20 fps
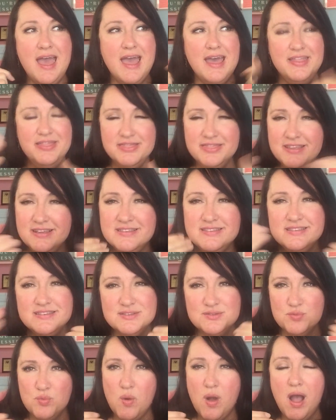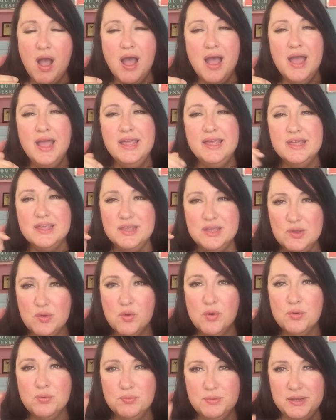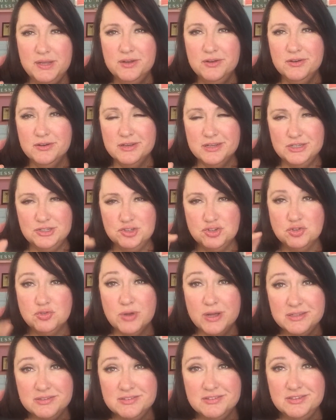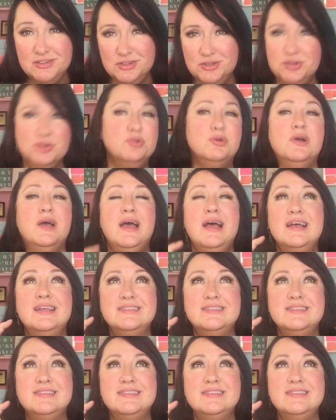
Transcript: And this is why your reader can trust you